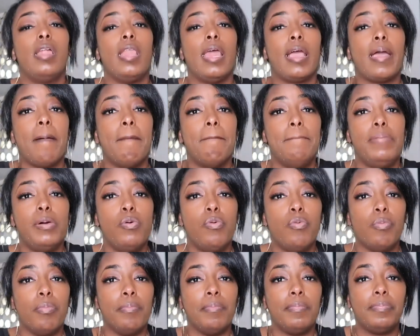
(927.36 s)
like a
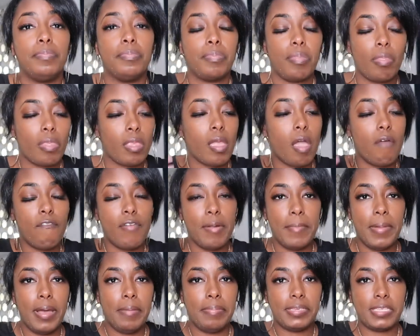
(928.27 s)
boom,
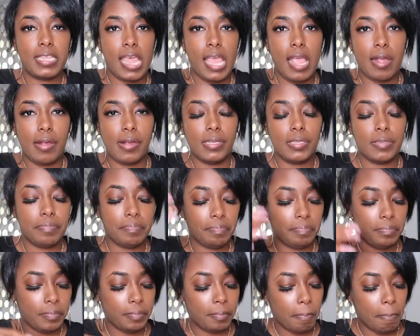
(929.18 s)
from upstairs.
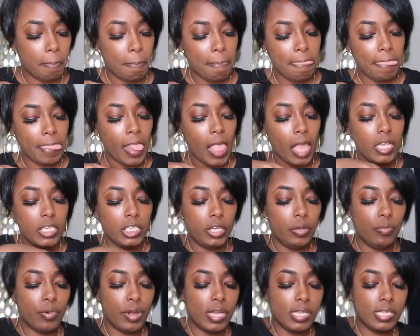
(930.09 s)

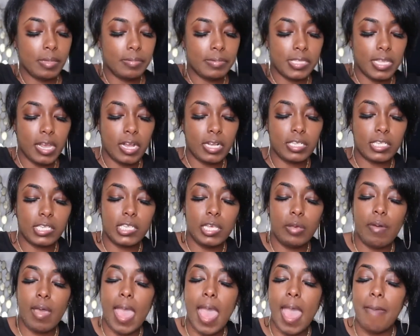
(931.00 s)
She runs upstairs to see
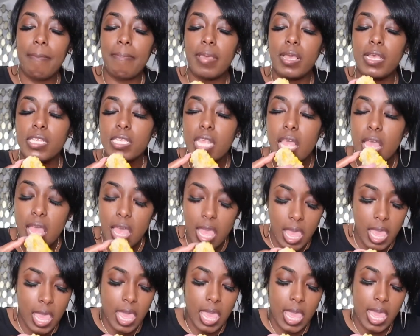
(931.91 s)
what happens.
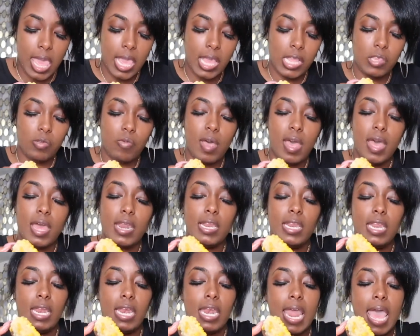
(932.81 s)
Antoine
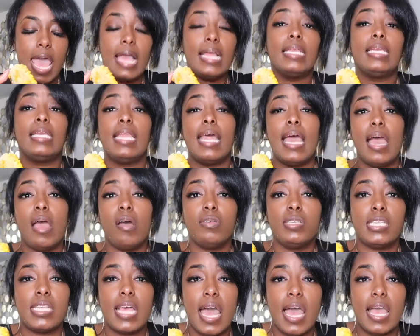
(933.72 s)
did knock down
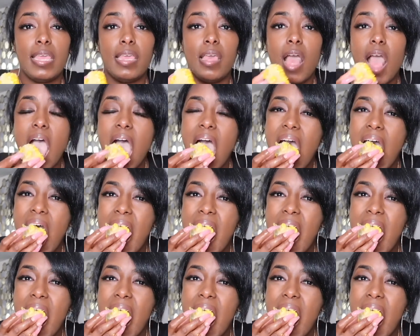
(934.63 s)
Sonya,